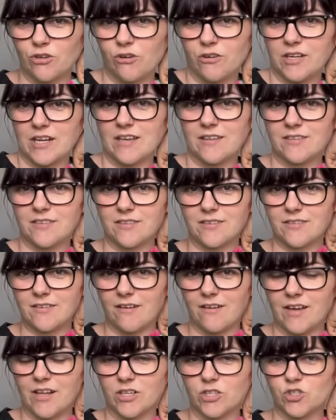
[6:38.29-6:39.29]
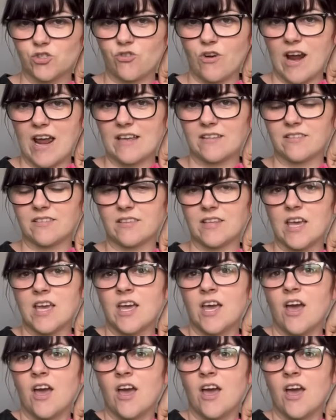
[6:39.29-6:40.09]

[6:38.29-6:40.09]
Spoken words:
goddess style dress.